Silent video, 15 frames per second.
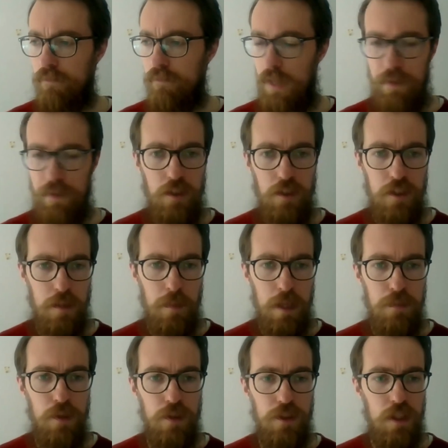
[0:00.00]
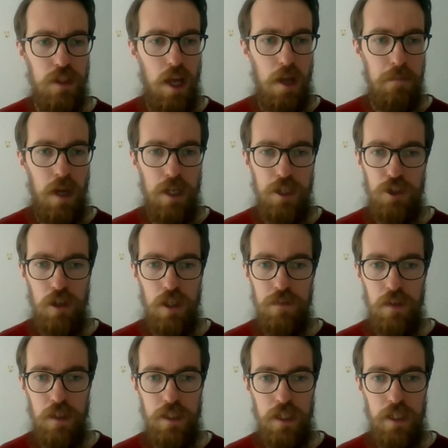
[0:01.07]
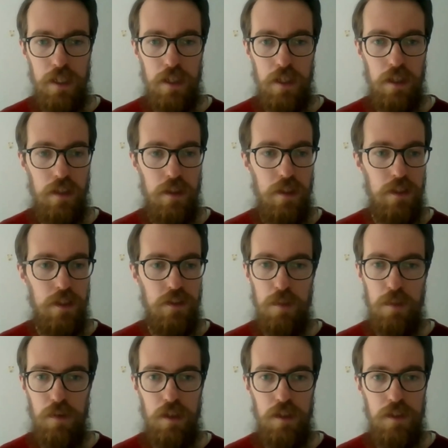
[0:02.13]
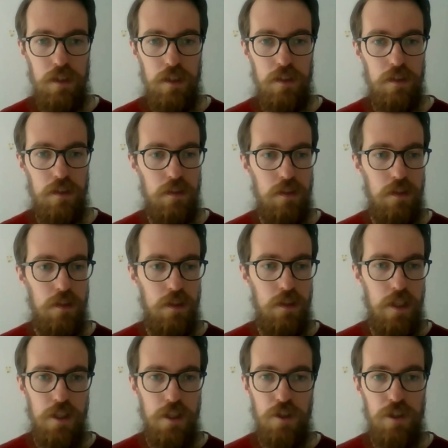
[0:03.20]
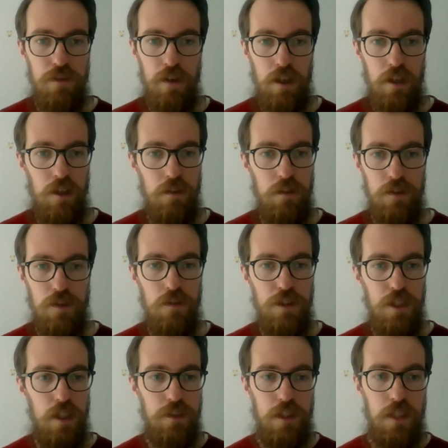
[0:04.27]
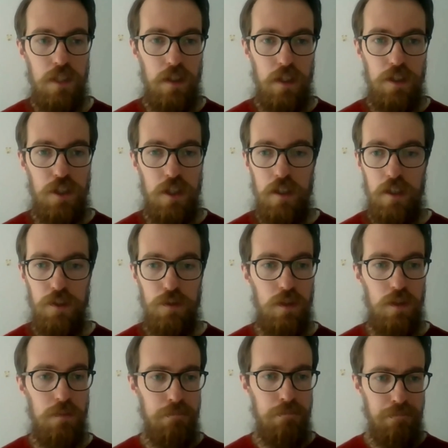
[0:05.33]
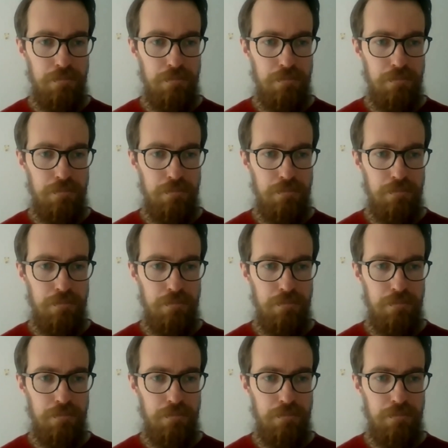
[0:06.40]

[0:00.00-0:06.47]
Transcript: I think those are the main points. I'll try and find a link that summarizes the issues around cloud storage, and I'll see if I can share that as well.